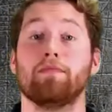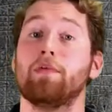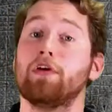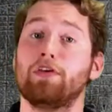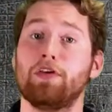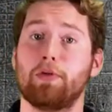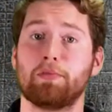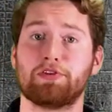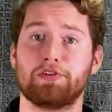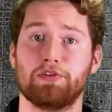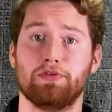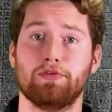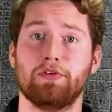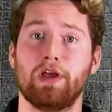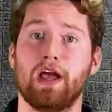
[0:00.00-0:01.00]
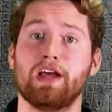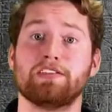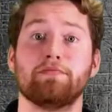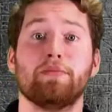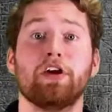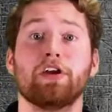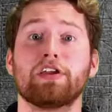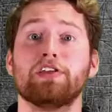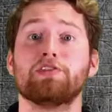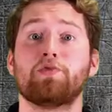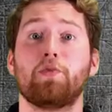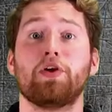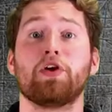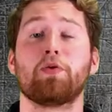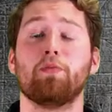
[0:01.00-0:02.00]
Number 2, as Americans,
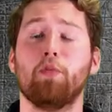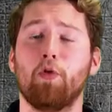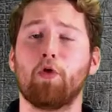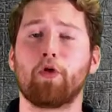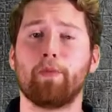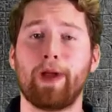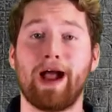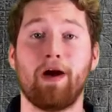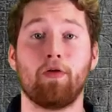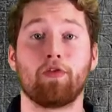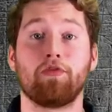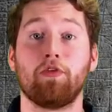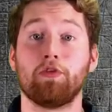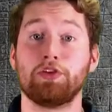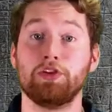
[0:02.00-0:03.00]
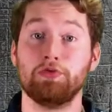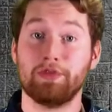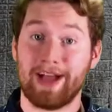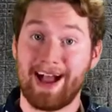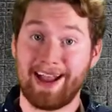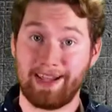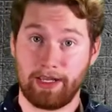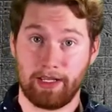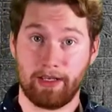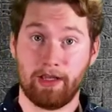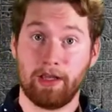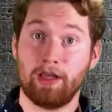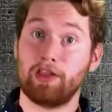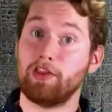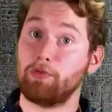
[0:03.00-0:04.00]
we are more powerful united
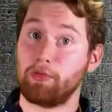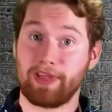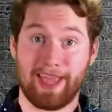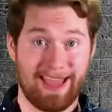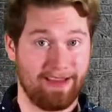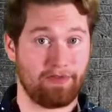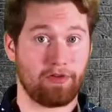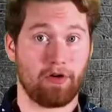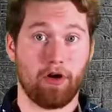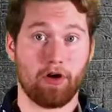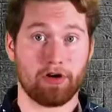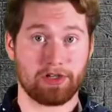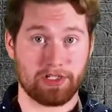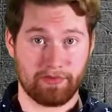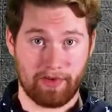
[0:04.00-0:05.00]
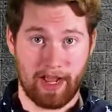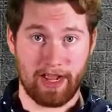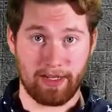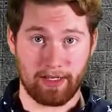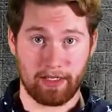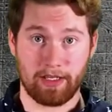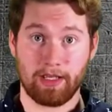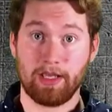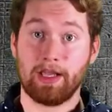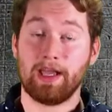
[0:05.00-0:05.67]
than we ever are divided.